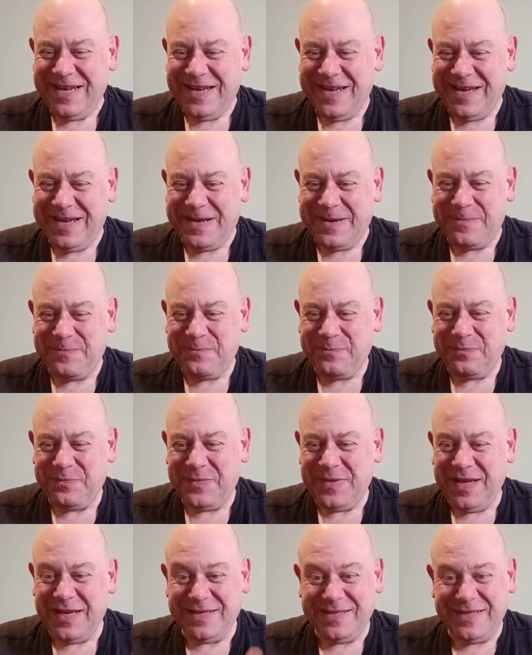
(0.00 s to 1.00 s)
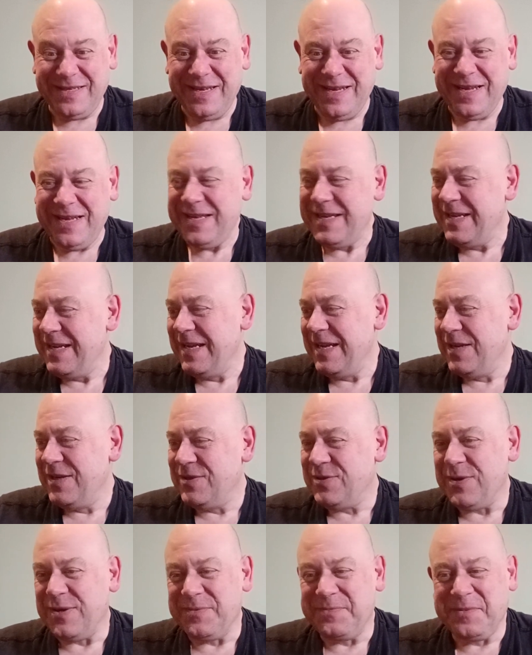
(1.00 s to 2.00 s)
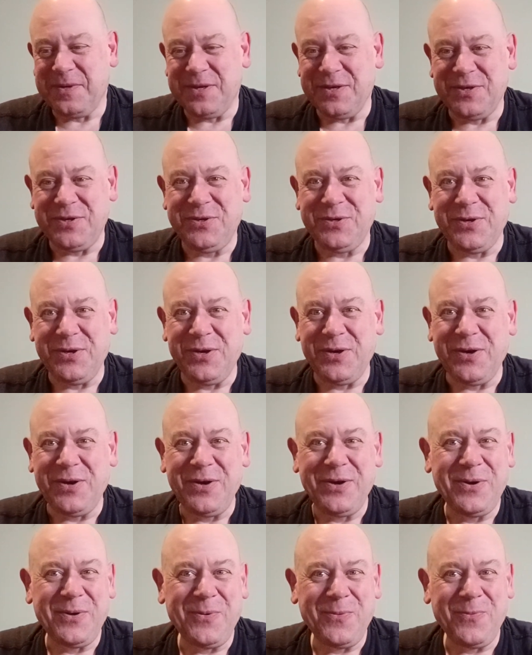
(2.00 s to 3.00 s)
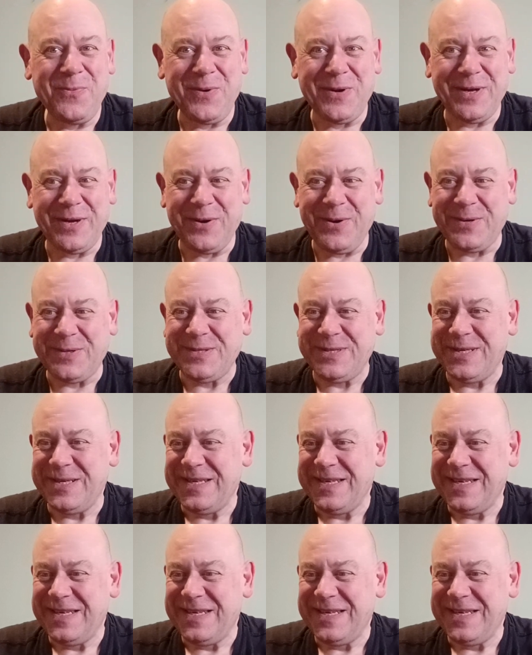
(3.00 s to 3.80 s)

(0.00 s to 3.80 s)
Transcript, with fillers: um, yesterday, so I'm going to show you what I got.